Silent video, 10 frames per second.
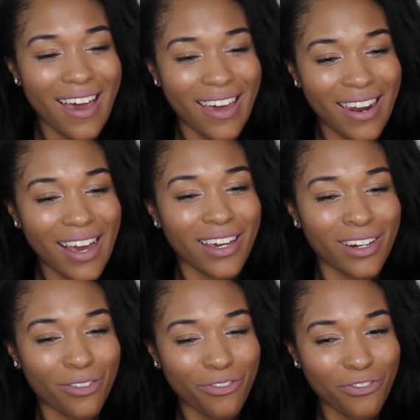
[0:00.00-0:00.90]
and I
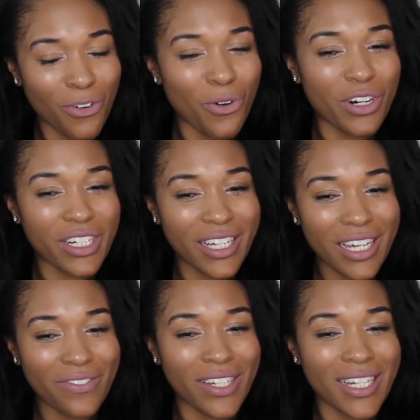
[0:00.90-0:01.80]
can afford to
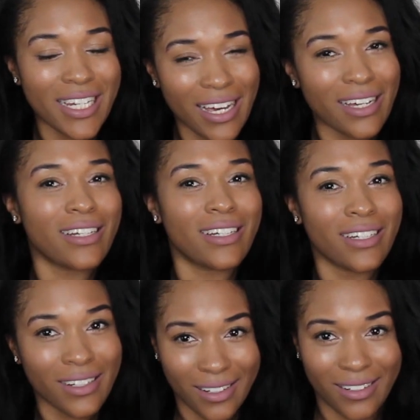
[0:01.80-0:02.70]
even
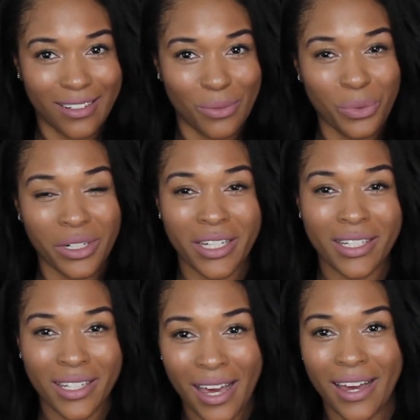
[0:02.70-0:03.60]
touch one of
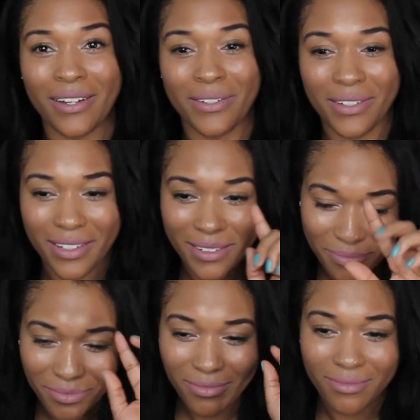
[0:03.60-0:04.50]
his gowns,
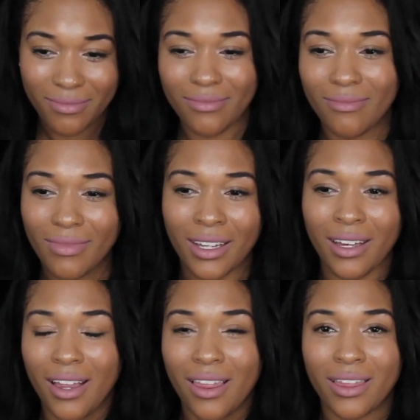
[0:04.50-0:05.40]

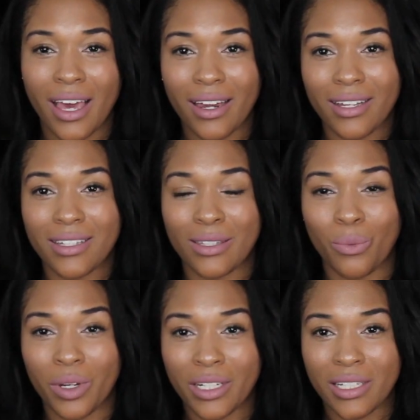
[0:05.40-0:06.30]
that is
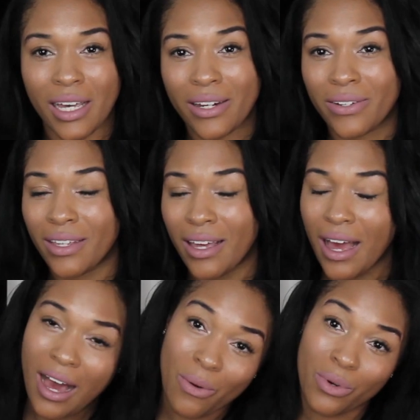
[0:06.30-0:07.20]
the one designer
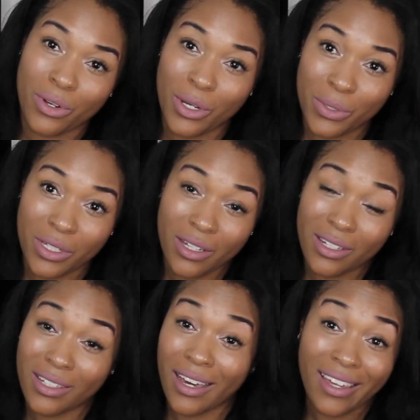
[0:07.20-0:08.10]
that I will go see
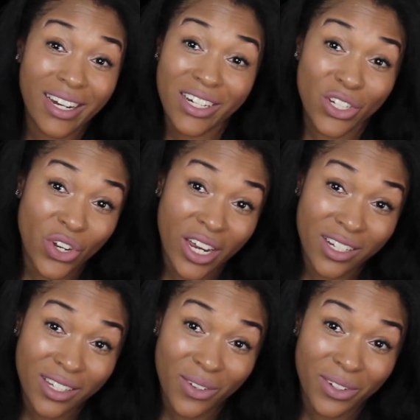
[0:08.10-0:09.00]
and say, can I just try
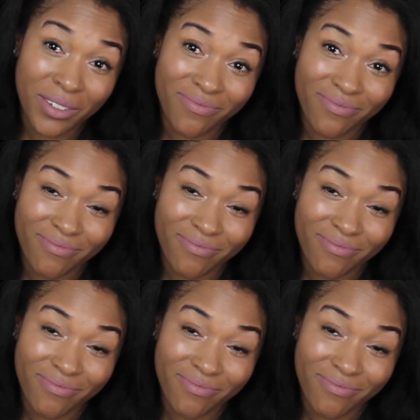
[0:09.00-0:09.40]
this on?